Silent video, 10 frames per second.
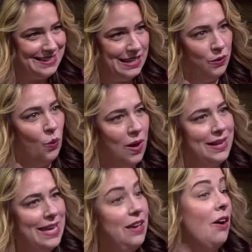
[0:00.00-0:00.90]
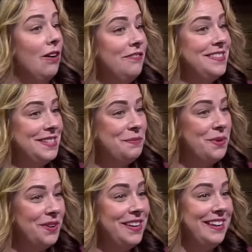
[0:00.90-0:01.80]
than one ER visit
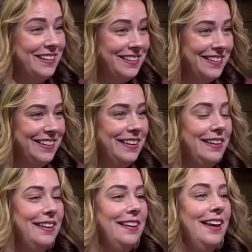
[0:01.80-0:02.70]
per year. Oh, okay.